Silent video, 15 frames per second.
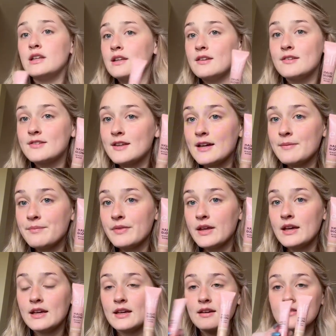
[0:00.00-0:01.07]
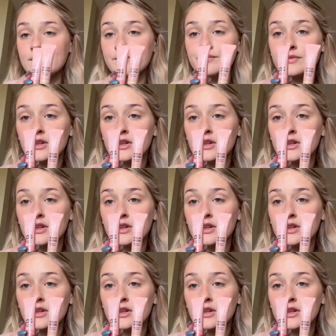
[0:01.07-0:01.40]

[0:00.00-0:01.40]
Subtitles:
the same thing,